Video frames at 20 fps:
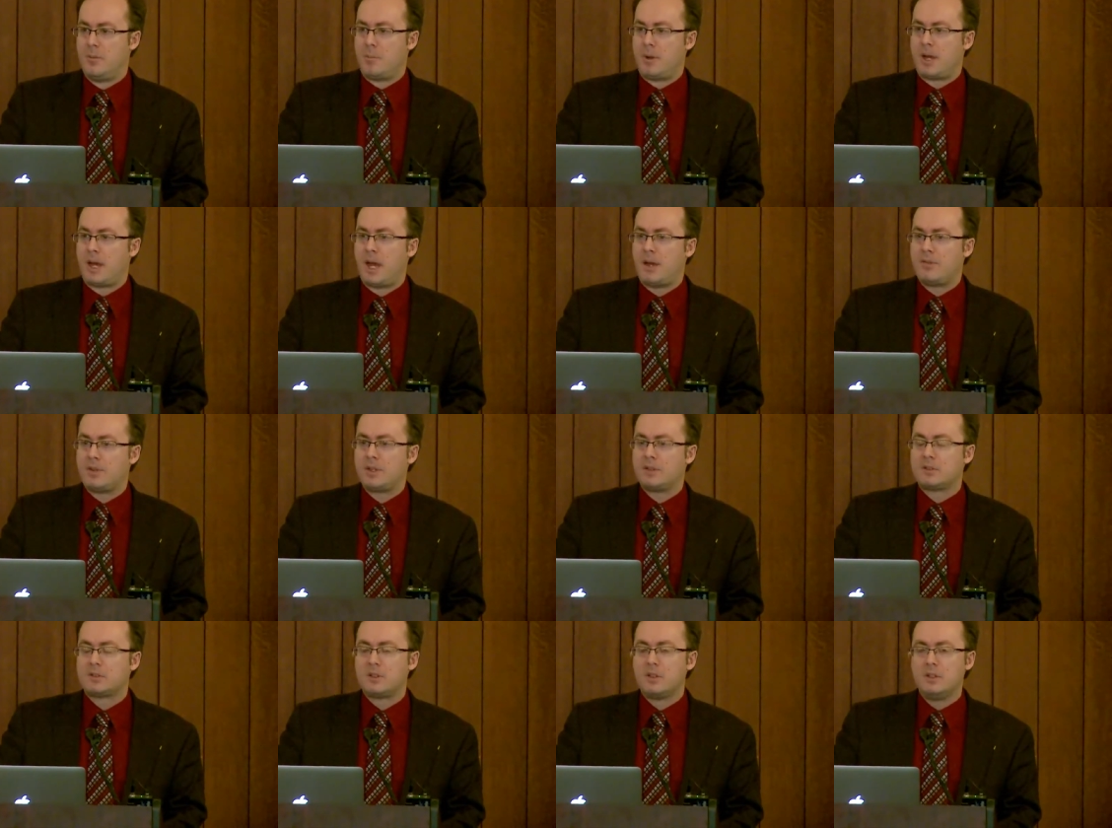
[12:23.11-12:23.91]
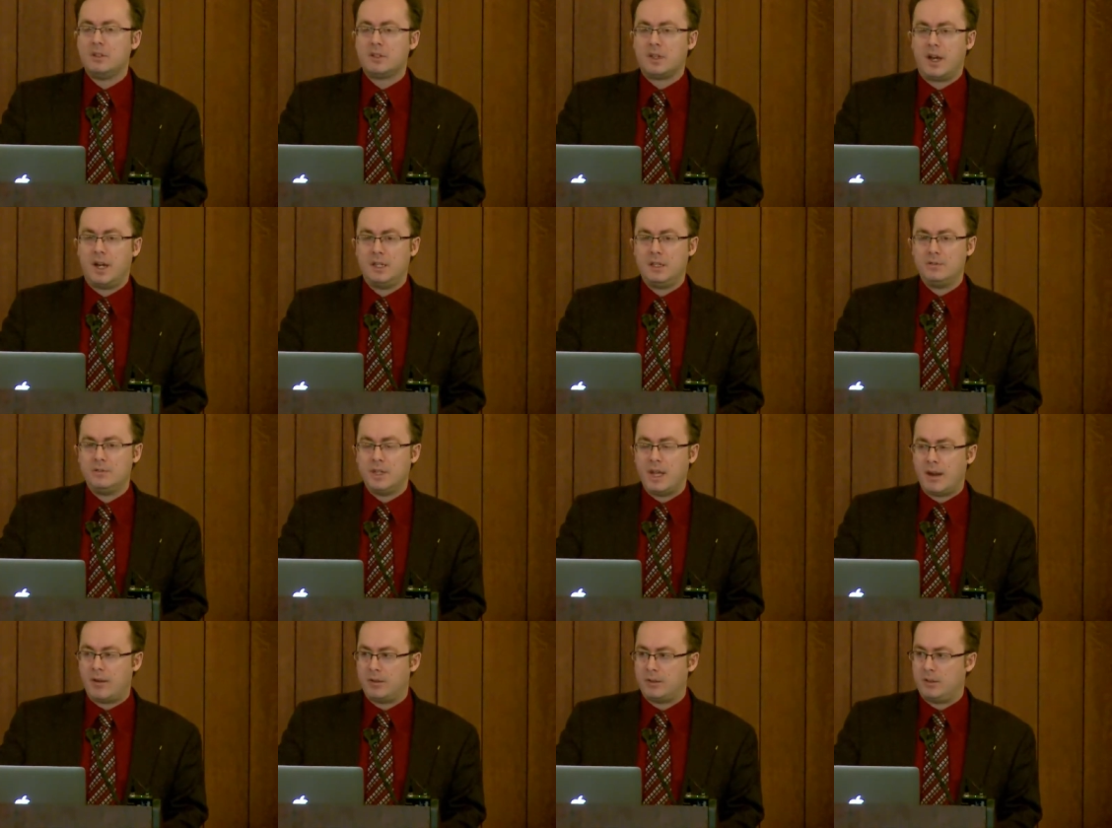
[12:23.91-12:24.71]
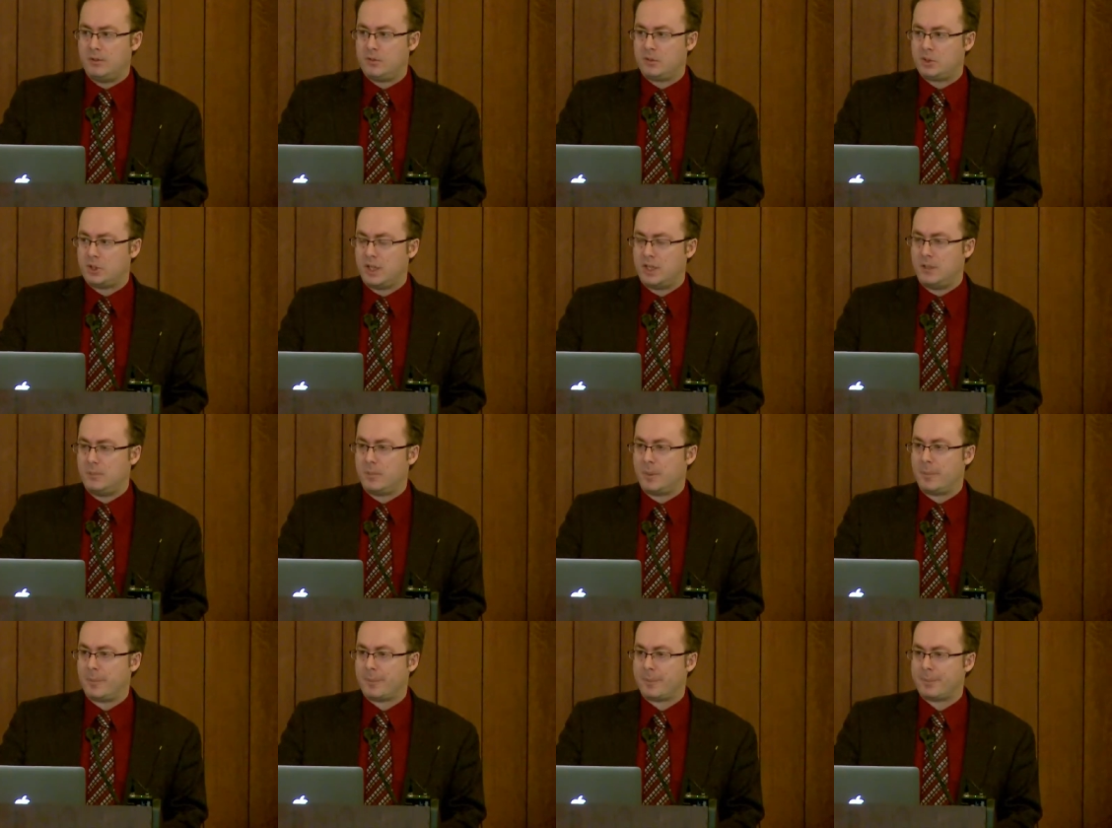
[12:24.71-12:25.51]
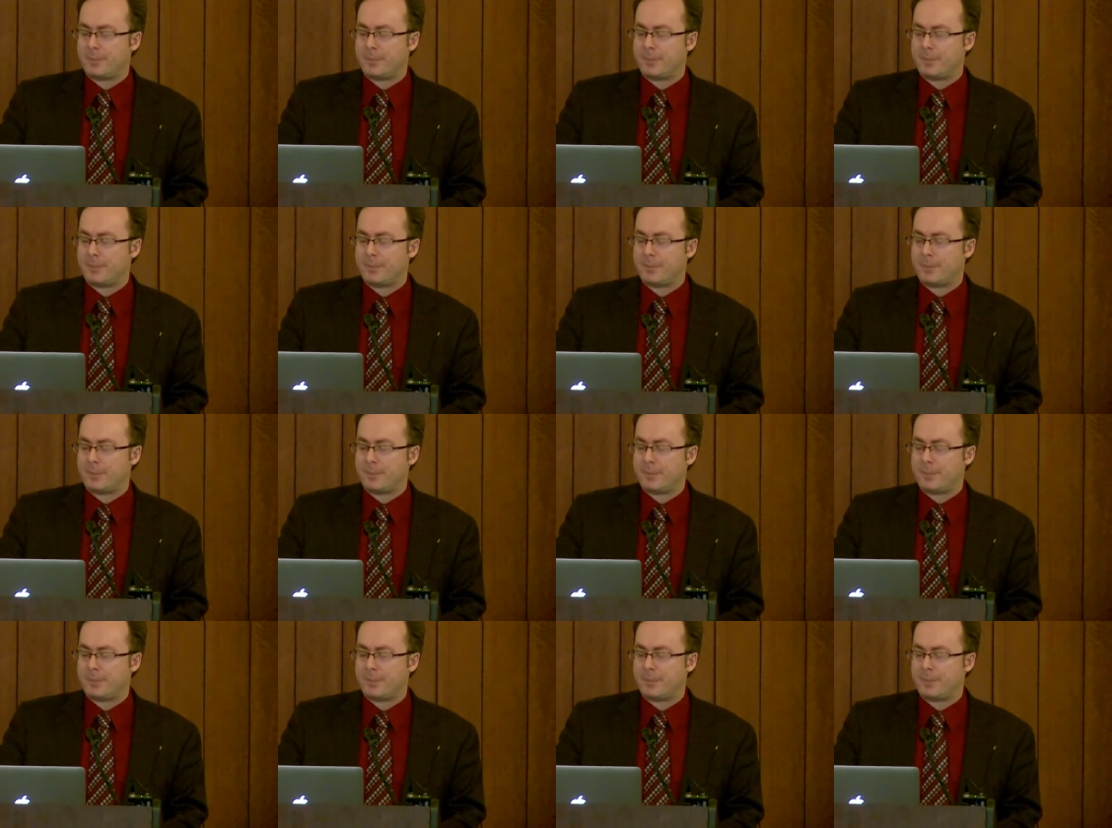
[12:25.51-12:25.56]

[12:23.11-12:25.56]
by having a certain kind of narrative shape.